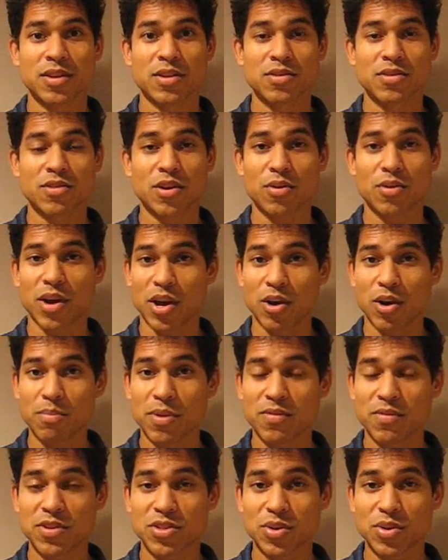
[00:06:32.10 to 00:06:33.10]
So I hope
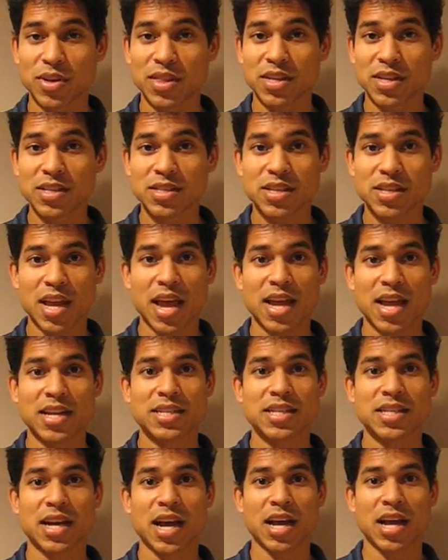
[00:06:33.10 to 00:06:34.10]
you've enjoyed this,
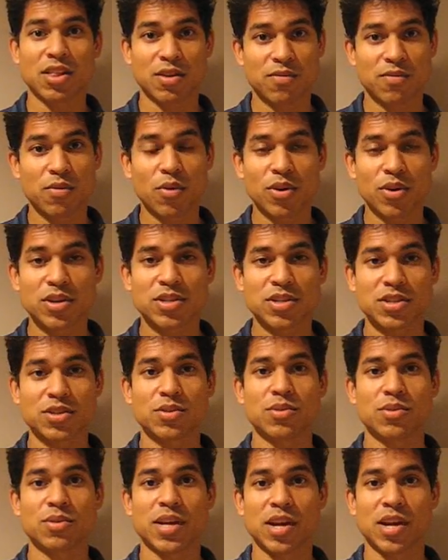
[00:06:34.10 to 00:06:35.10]
and I look forward
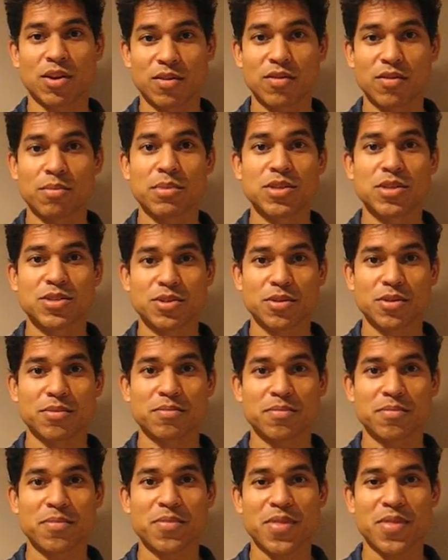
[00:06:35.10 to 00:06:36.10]
to hearing from you soon.
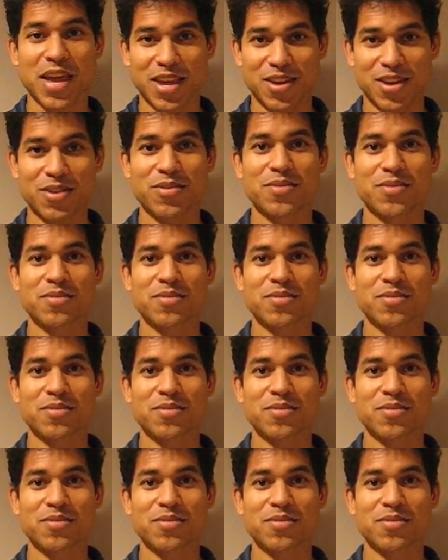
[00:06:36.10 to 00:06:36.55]
Thank you.